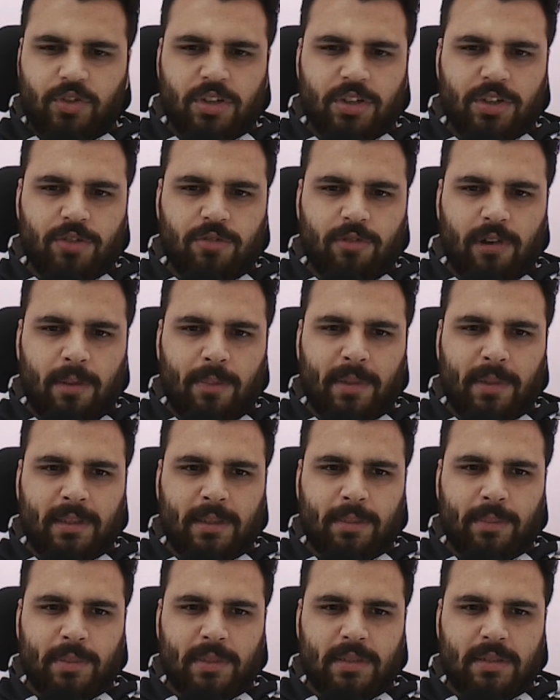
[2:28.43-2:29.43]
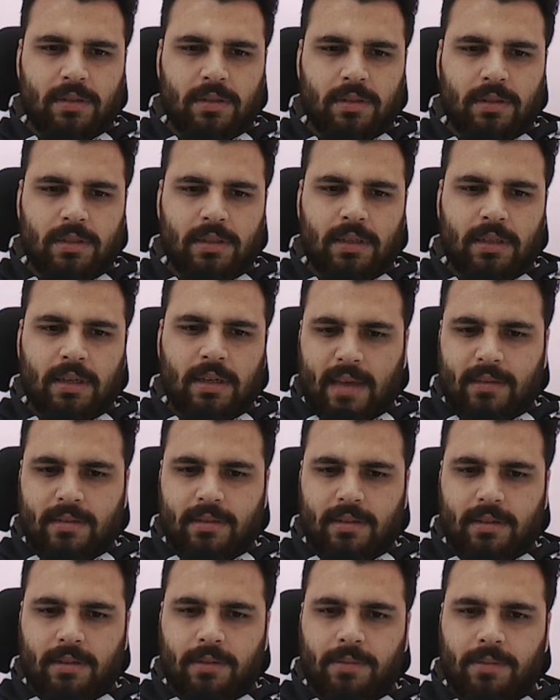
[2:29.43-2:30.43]
just developing the pieces,
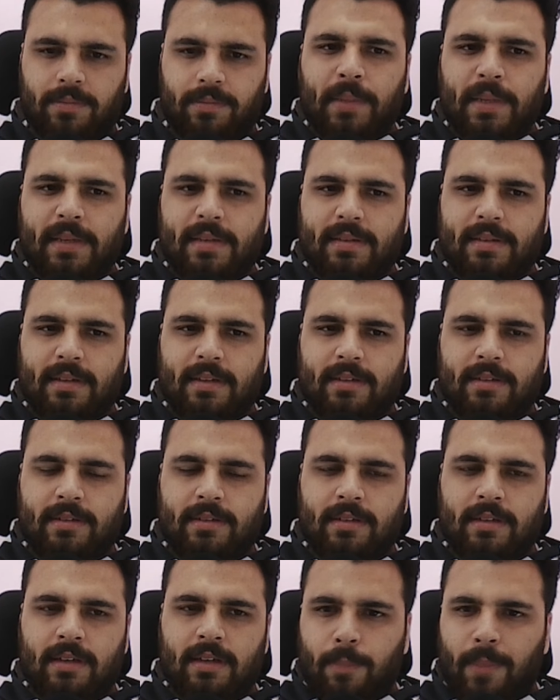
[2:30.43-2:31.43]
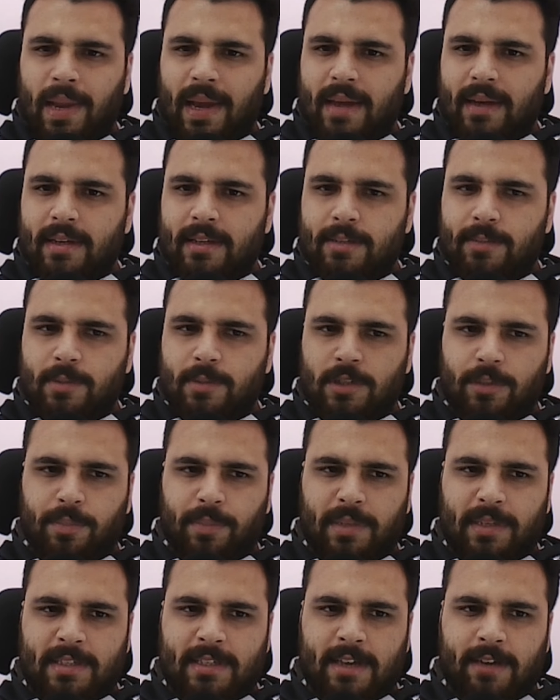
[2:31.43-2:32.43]
castle. b6, the plan is bishop
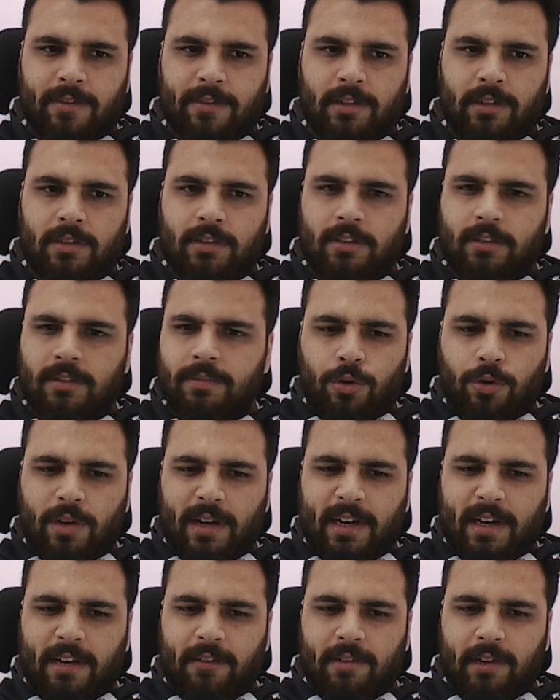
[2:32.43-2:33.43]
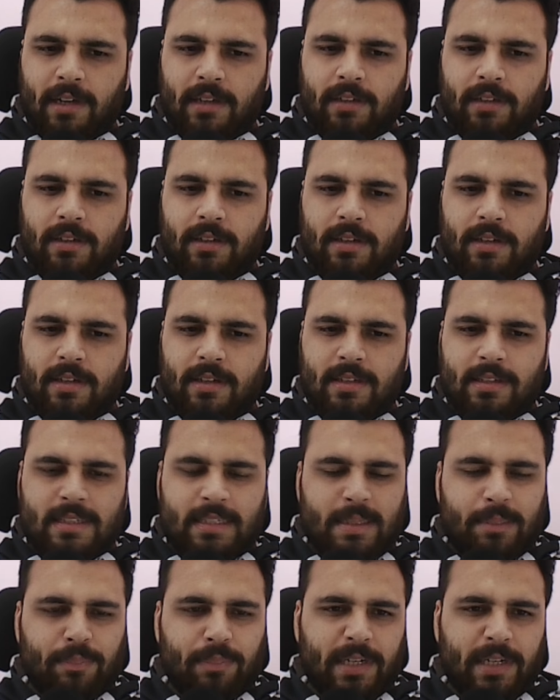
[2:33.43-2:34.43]
b7, rook ad1,
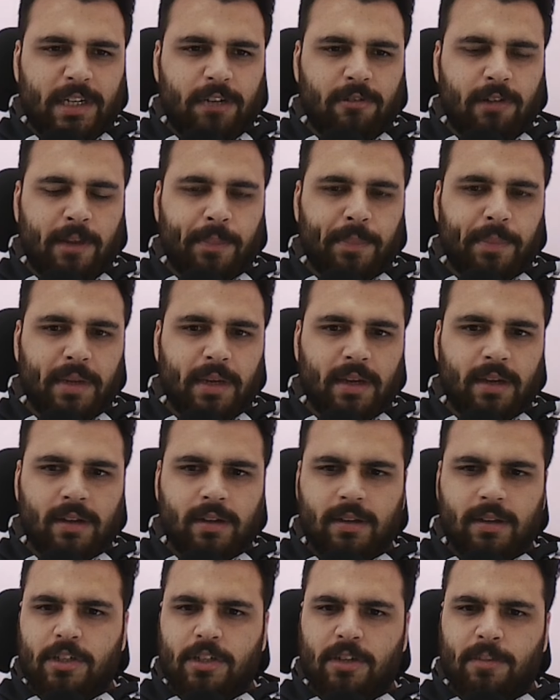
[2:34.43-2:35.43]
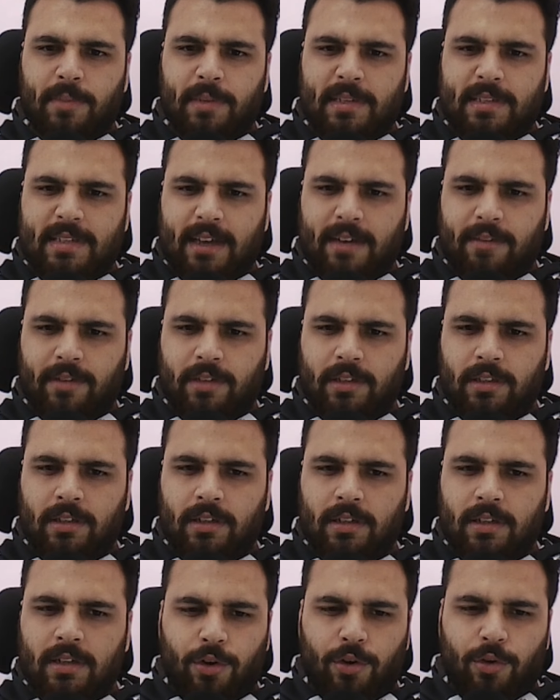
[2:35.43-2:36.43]
simply developing bishop b7,
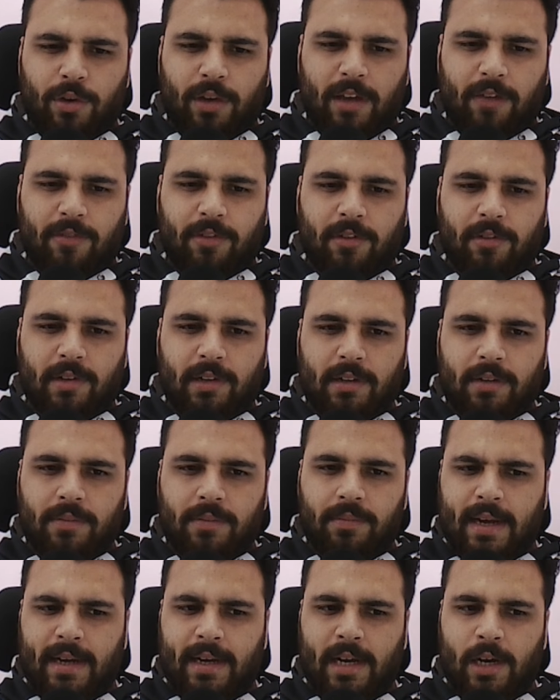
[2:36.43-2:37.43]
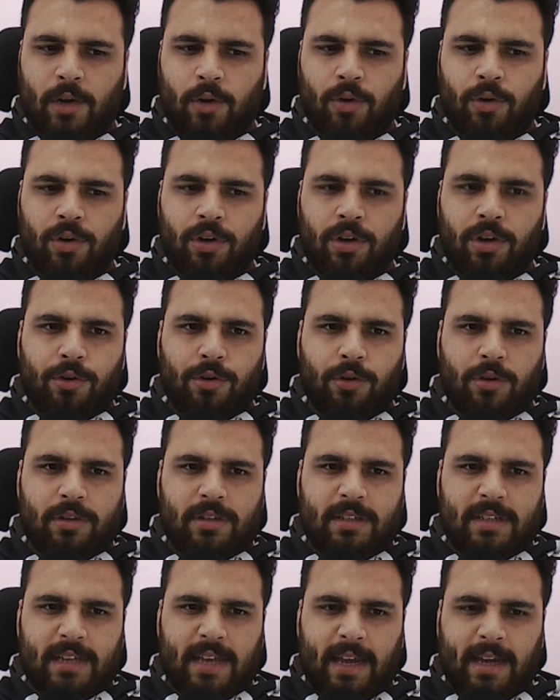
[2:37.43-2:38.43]
rook fe1, and now rook
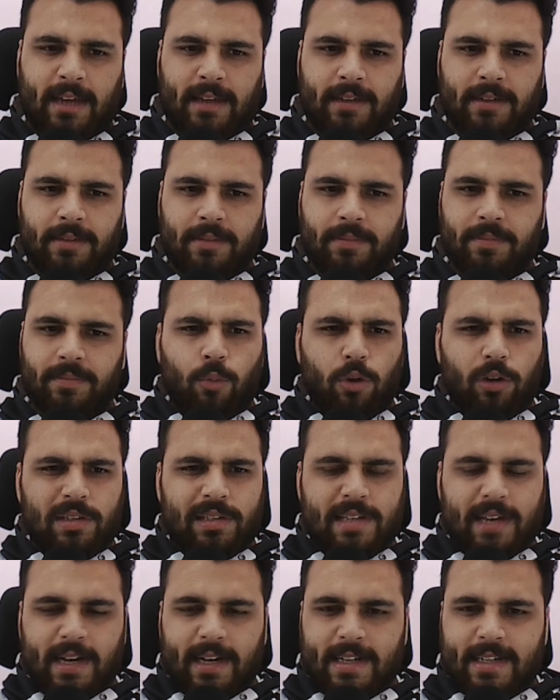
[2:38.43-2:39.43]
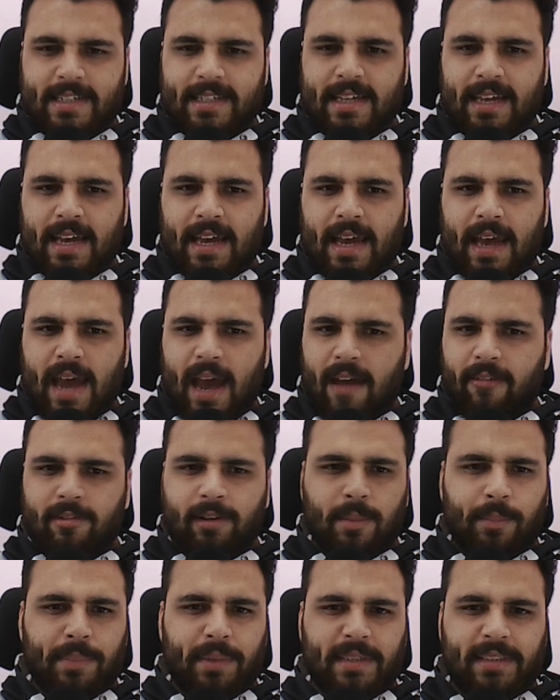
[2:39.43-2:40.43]
c8. Both sides
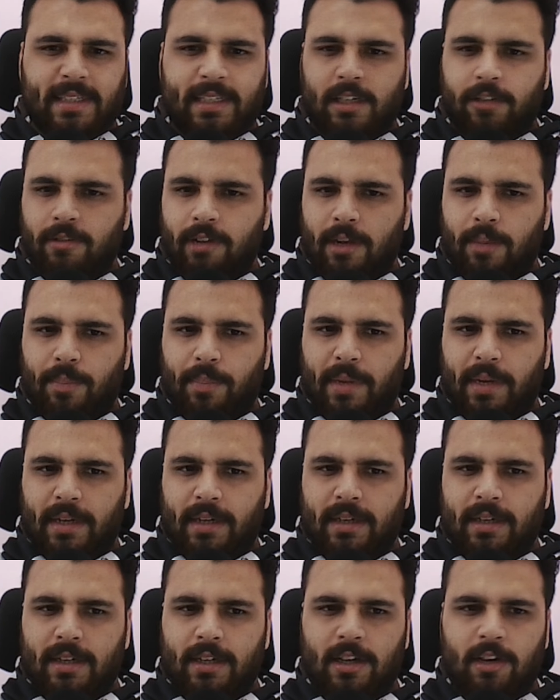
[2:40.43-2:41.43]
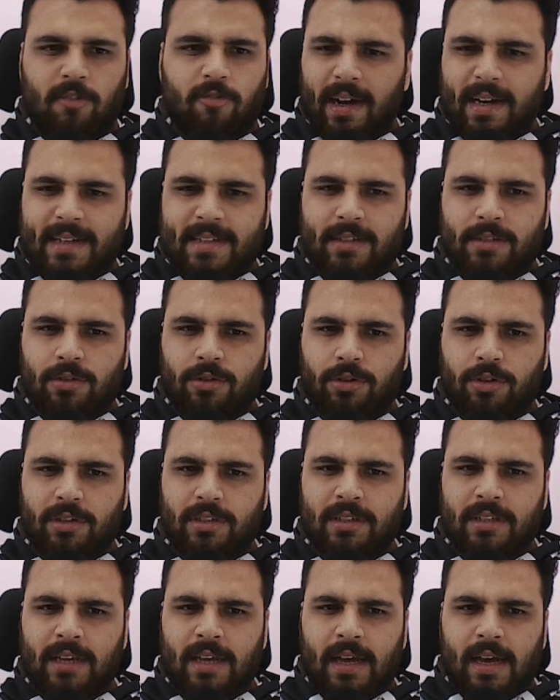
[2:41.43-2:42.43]
have completed development. White's
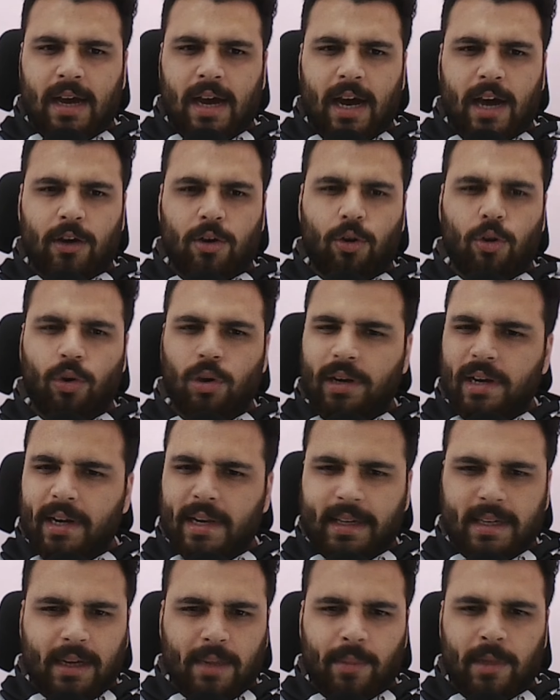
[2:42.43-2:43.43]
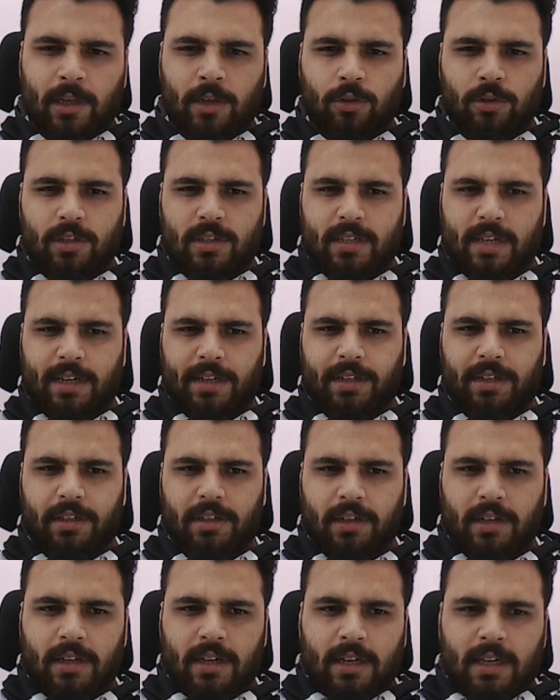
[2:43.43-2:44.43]
rooks are already coming to the
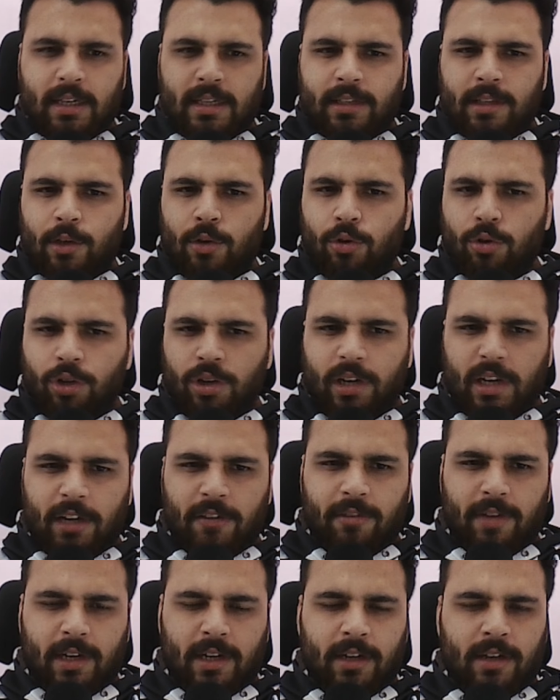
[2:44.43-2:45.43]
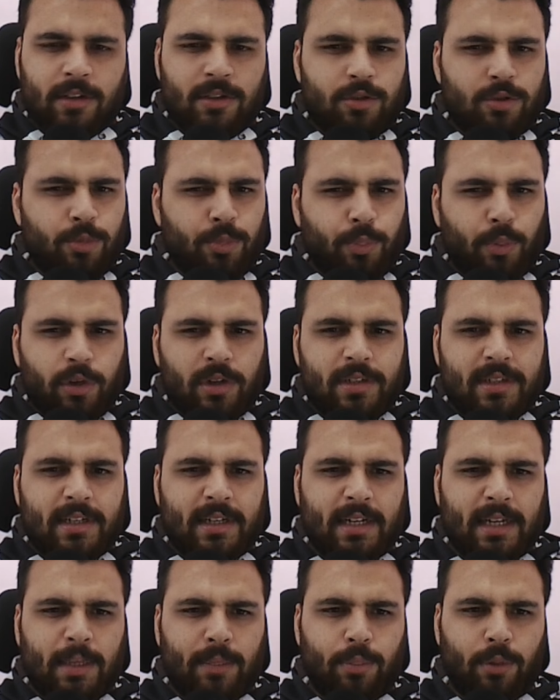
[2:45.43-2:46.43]
center. The rook on d1 supports
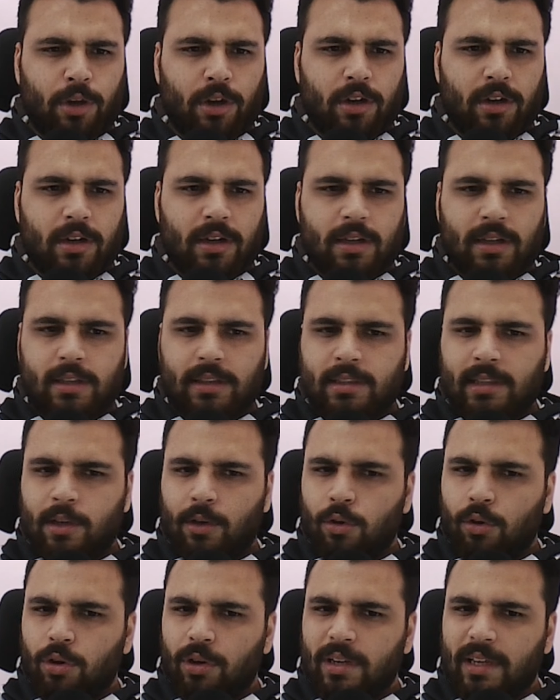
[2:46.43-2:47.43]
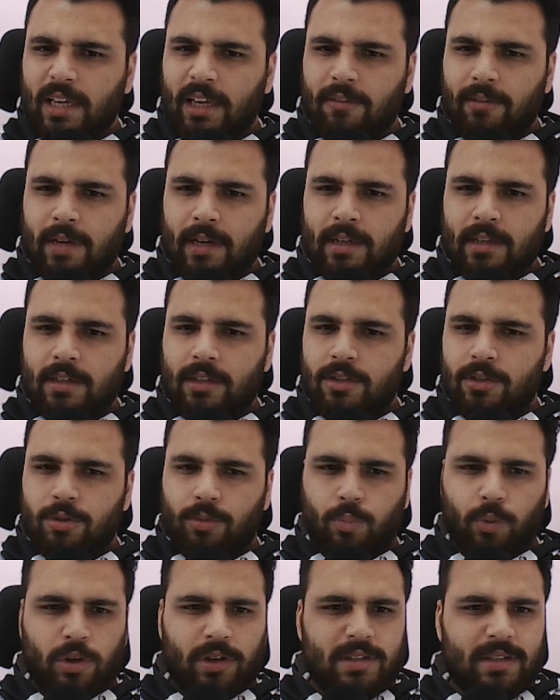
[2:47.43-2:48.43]
the d pawn, the rook on e1
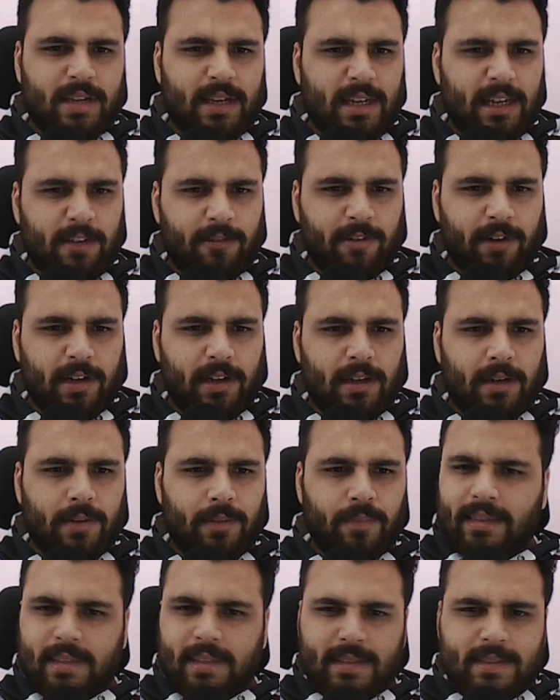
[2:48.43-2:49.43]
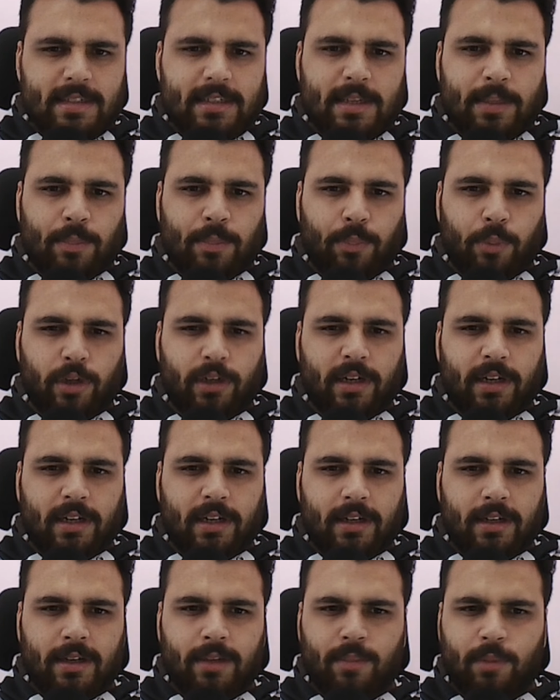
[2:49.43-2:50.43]
supports the e file. And this is
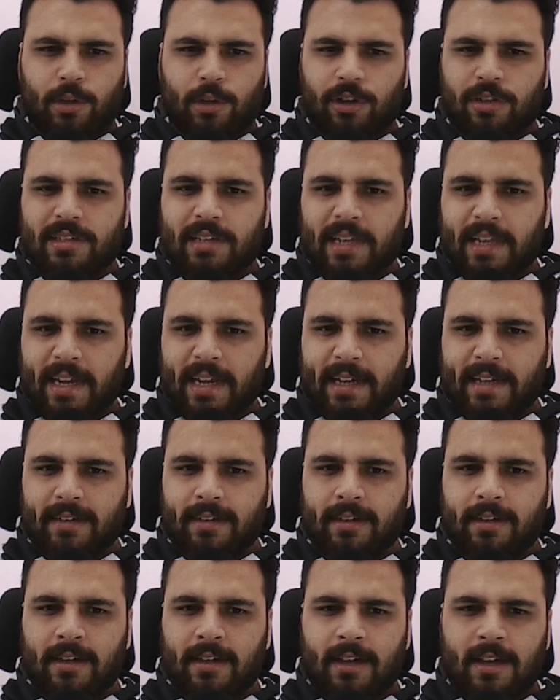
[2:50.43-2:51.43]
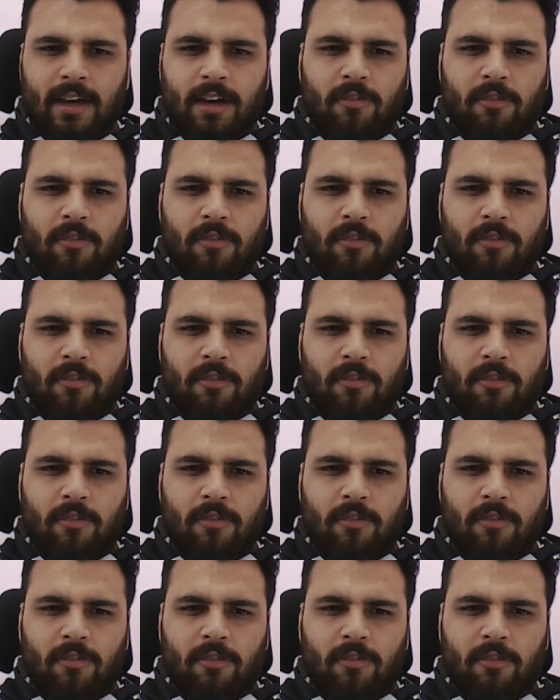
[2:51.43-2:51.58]
important because later